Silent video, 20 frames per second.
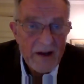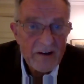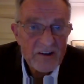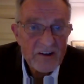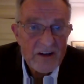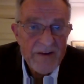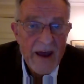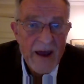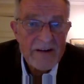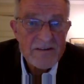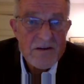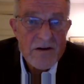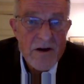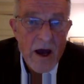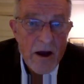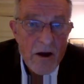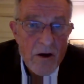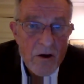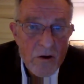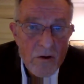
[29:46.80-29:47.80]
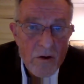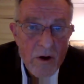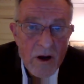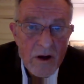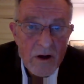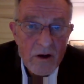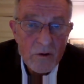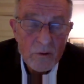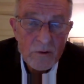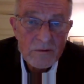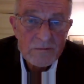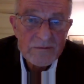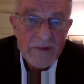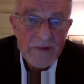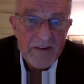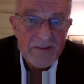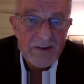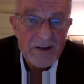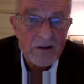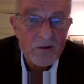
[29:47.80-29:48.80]
to have had no
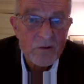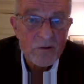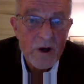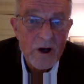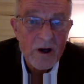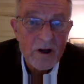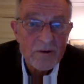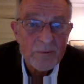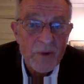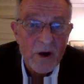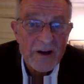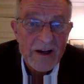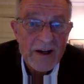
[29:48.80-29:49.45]
ethical world body